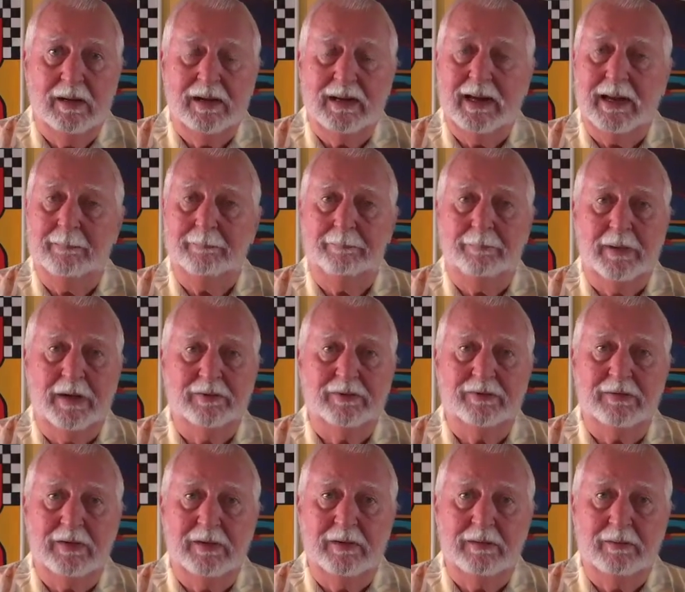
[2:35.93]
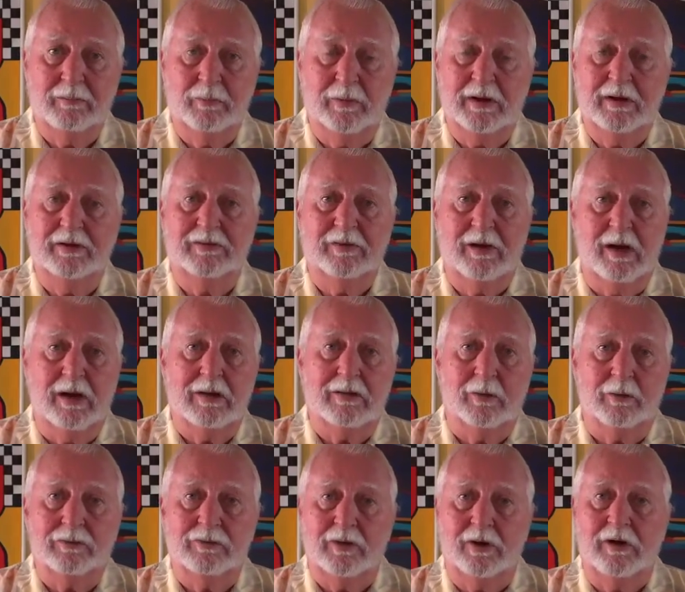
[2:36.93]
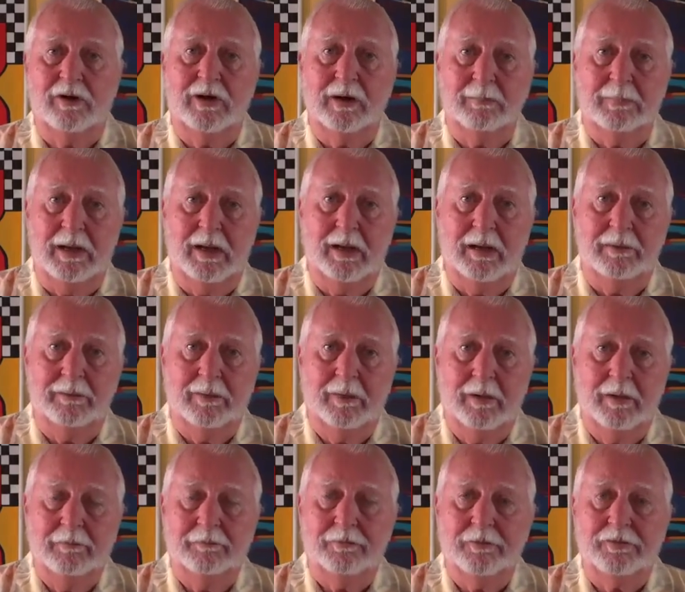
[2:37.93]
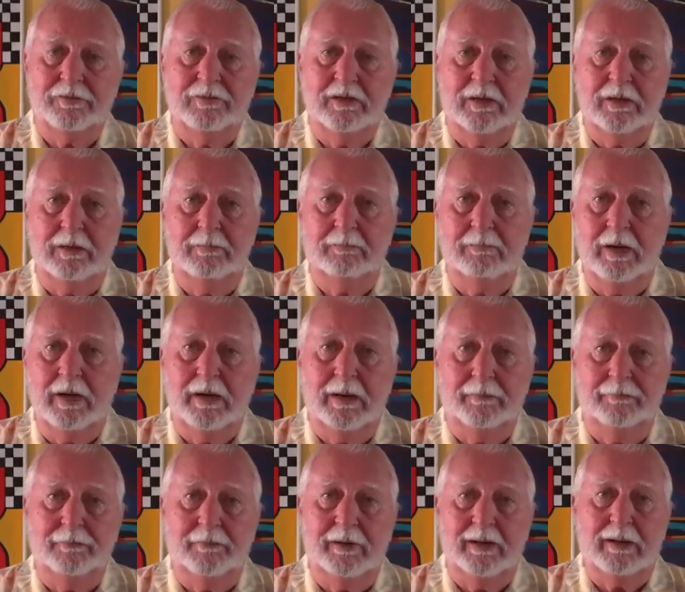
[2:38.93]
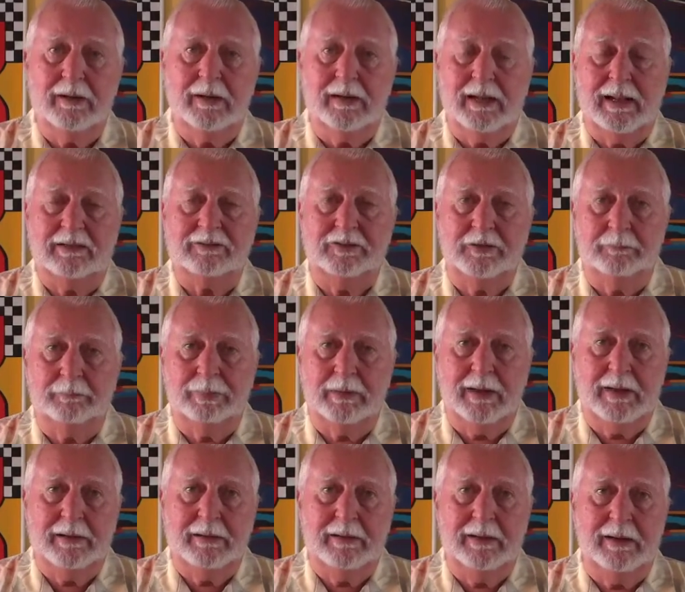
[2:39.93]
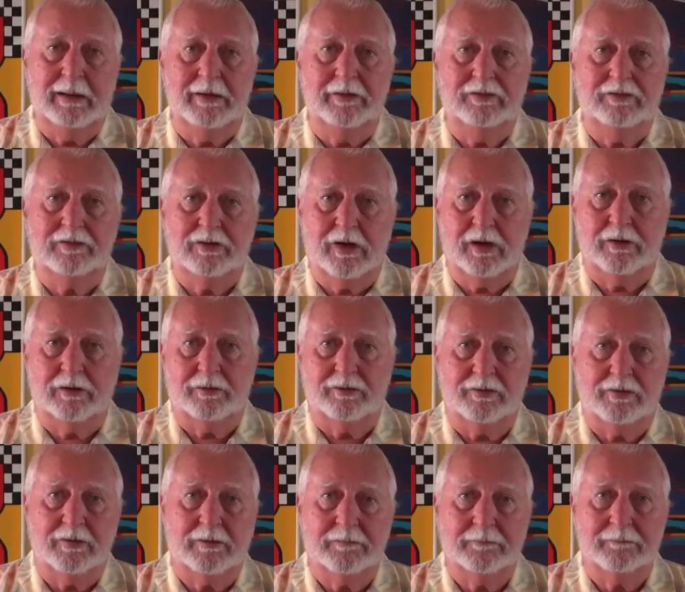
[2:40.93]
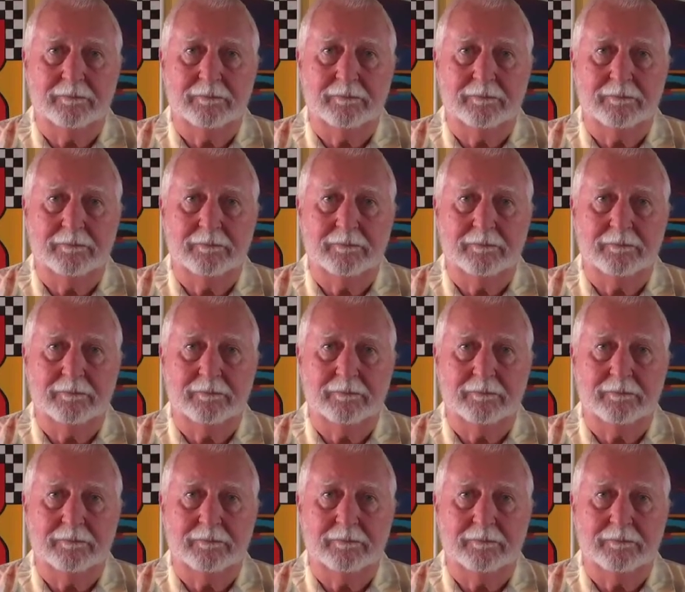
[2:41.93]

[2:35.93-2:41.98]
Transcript: got busted when his uncle turned him in for stealing money from the collection plate in his church.